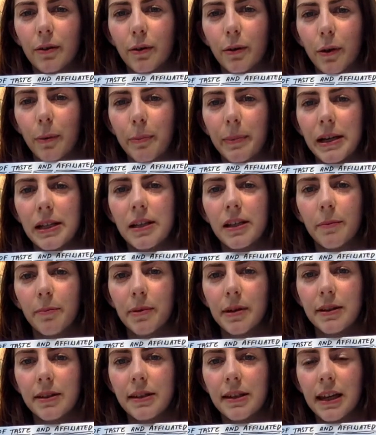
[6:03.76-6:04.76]
or the bitter
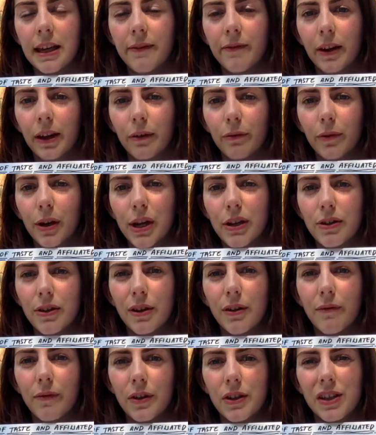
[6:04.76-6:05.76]
perceiving region
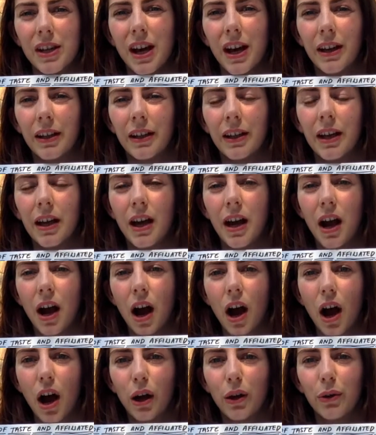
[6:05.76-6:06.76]
of the tongue,
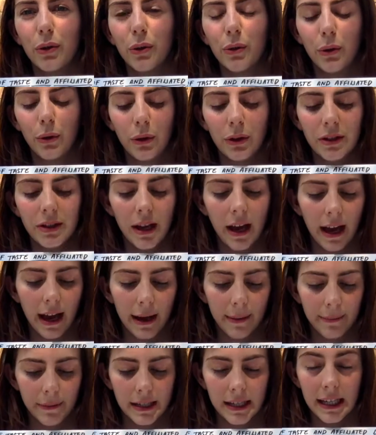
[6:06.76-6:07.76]
are called
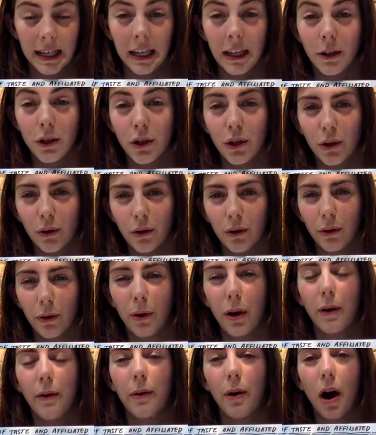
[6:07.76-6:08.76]

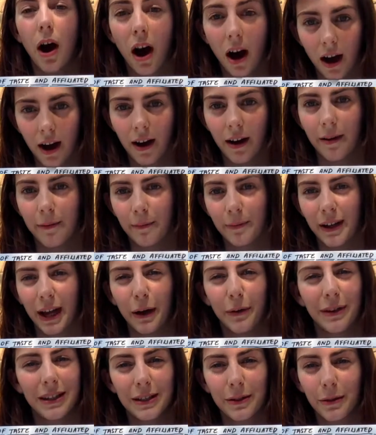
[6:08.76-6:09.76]
T2R. I
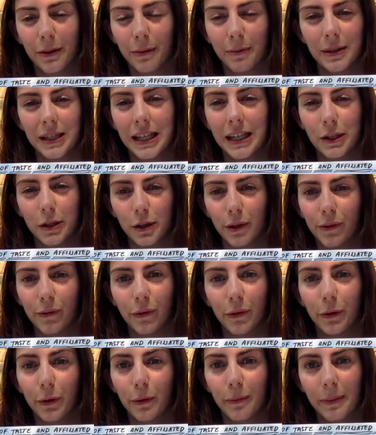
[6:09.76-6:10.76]
always call them
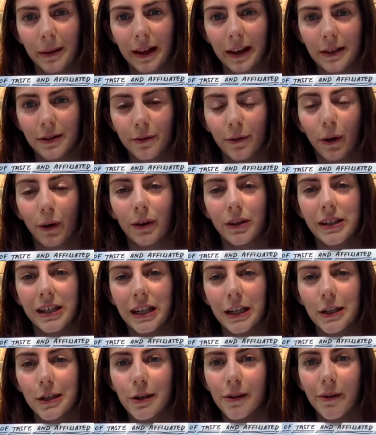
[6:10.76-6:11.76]
T24, but that's wrong.
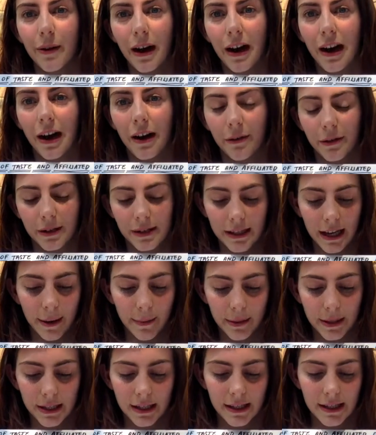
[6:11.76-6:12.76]
T2R
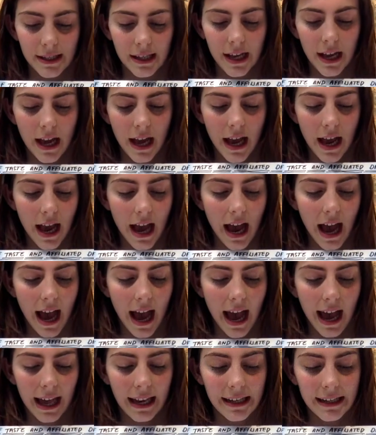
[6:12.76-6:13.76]
receptors.
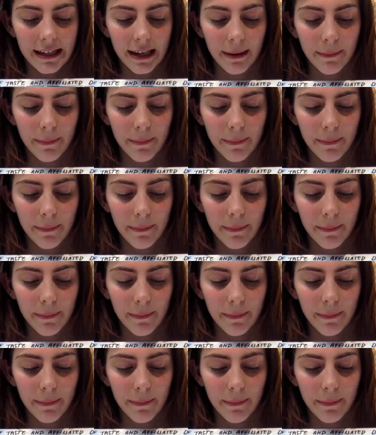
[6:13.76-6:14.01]
And